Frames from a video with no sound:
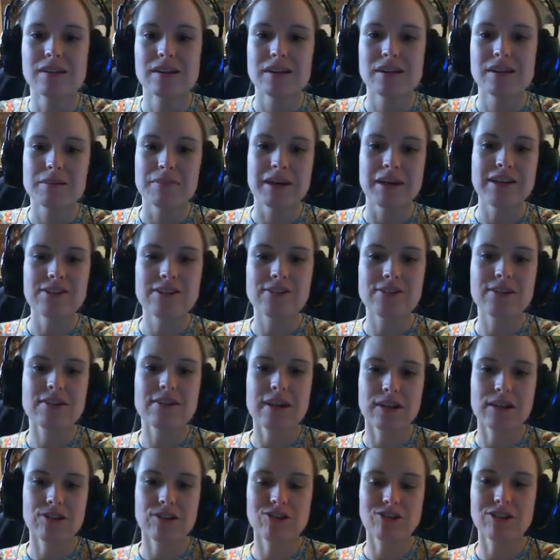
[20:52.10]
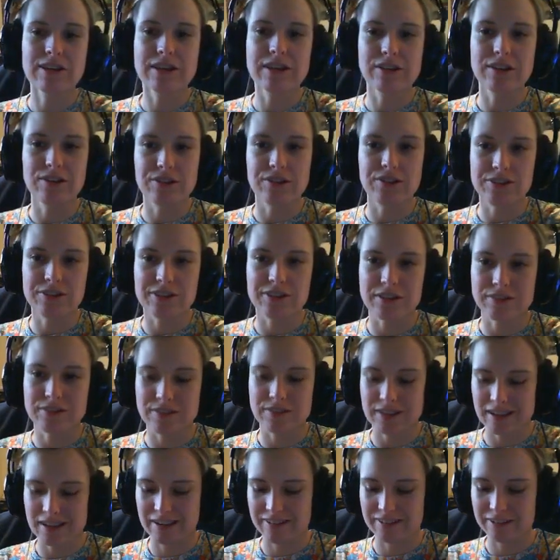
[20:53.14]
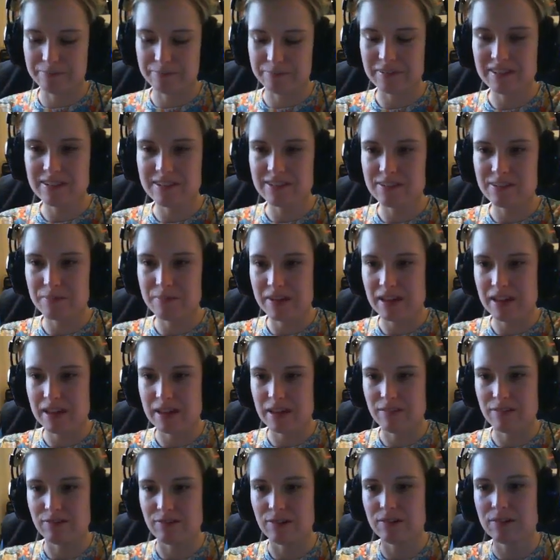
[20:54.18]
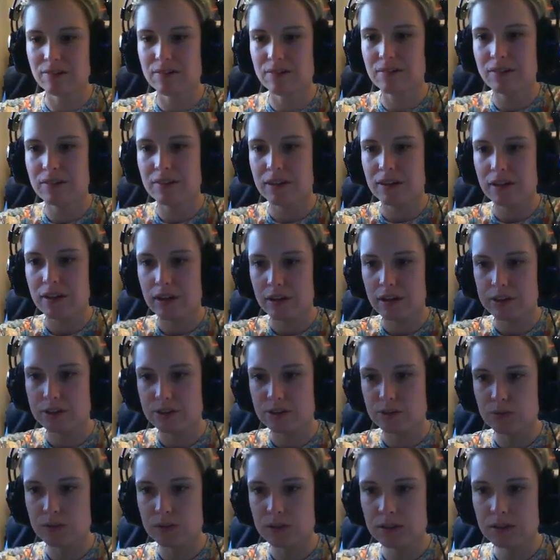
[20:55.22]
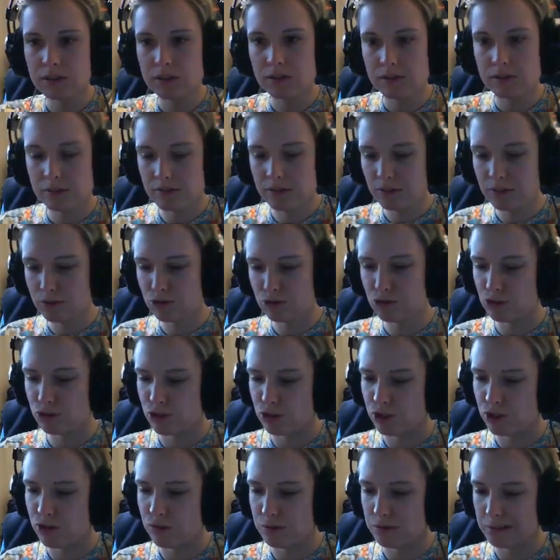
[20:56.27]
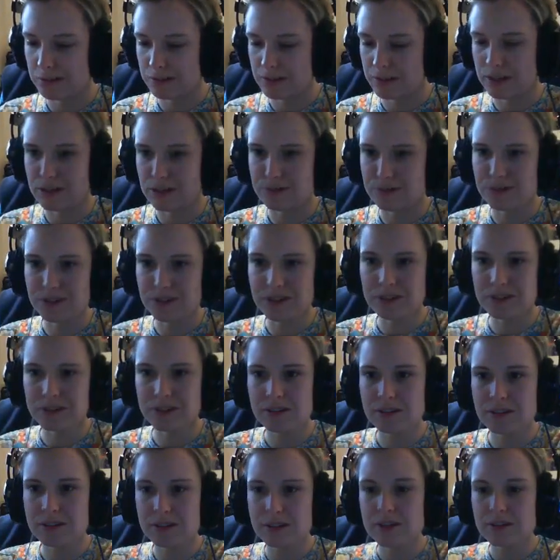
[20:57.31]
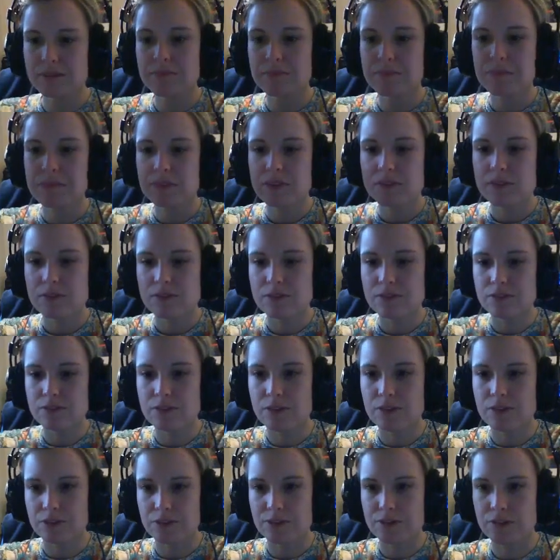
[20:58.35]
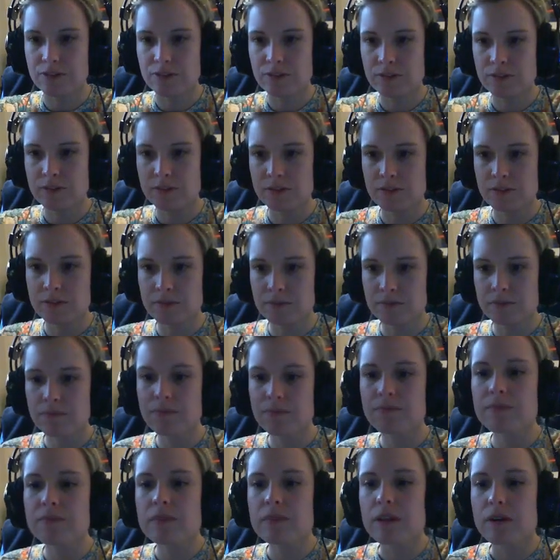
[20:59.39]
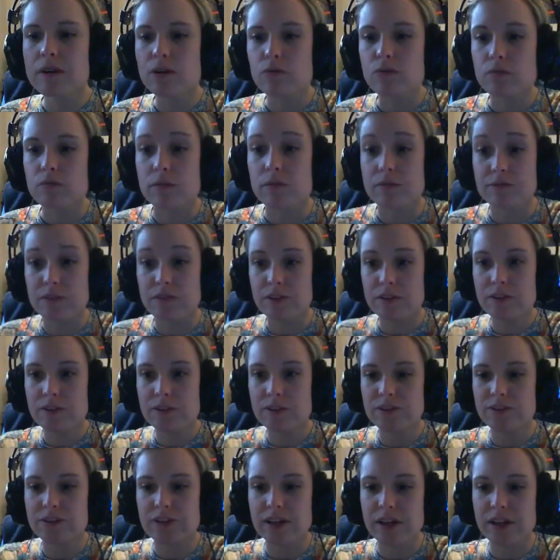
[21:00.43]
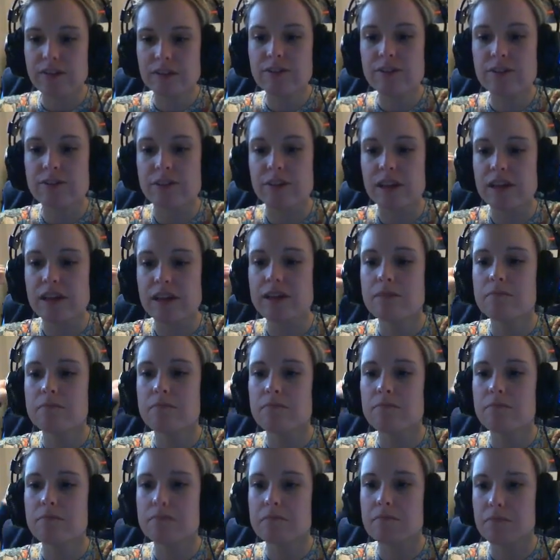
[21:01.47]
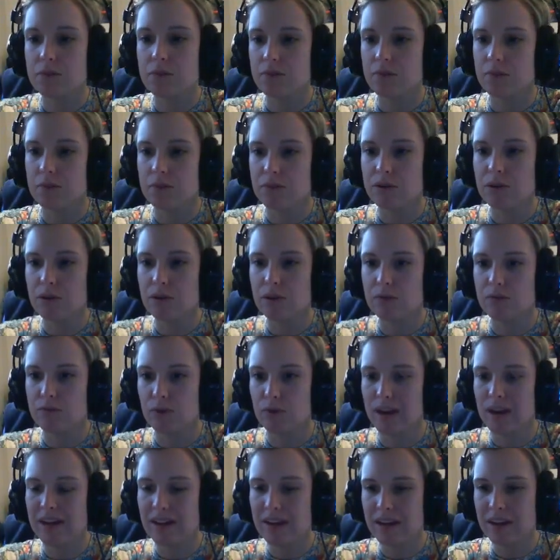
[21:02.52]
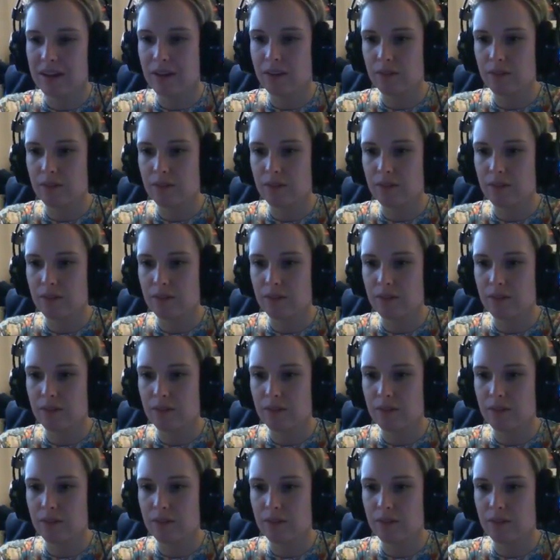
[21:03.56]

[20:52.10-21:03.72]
Please don't actually kill yourself, Tass. Please be careful. A Duat? That's a cute little artwork. Duskull. Reverse Diancie. So we've got a rare in the